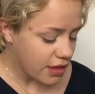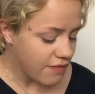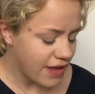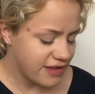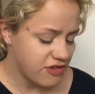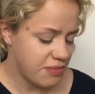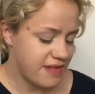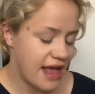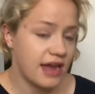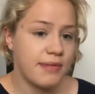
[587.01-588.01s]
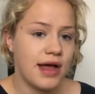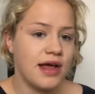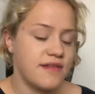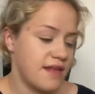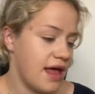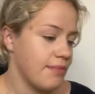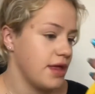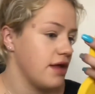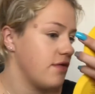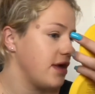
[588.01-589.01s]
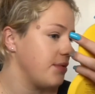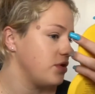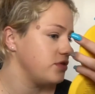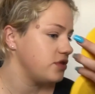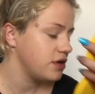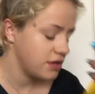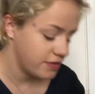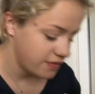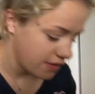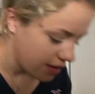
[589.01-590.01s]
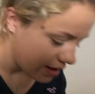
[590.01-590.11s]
First I'll just be setting under my eyes, as I am going to cream contour, because